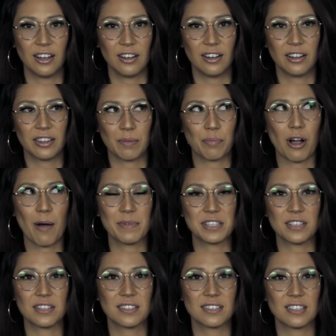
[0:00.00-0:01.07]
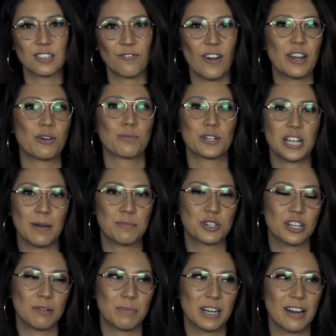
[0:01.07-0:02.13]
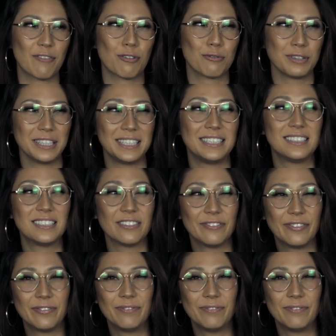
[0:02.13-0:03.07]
that promises this final redemption, but it never really